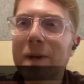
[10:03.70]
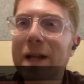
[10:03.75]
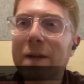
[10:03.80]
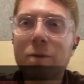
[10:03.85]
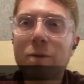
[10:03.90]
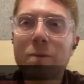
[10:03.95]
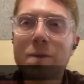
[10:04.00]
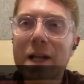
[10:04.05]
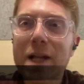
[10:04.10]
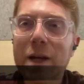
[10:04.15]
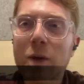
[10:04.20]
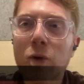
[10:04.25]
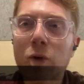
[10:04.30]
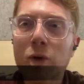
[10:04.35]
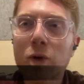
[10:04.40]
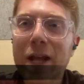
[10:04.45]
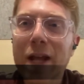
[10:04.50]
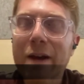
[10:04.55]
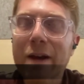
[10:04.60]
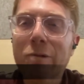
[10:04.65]
platforms like
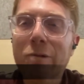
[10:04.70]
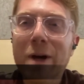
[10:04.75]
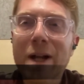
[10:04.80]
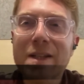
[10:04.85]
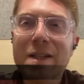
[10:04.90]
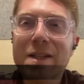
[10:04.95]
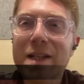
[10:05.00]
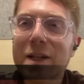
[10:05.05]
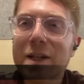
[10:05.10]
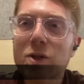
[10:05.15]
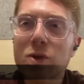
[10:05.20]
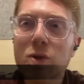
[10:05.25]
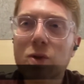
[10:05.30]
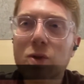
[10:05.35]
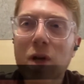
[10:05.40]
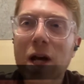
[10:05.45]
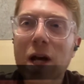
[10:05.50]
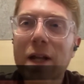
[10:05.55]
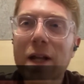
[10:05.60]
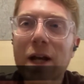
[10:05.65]
on L1s like
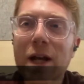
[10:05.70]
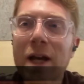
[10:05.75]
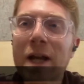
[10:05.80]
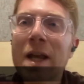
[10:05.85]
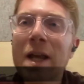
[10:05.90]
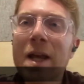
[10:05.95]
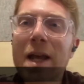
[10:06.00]
Solana,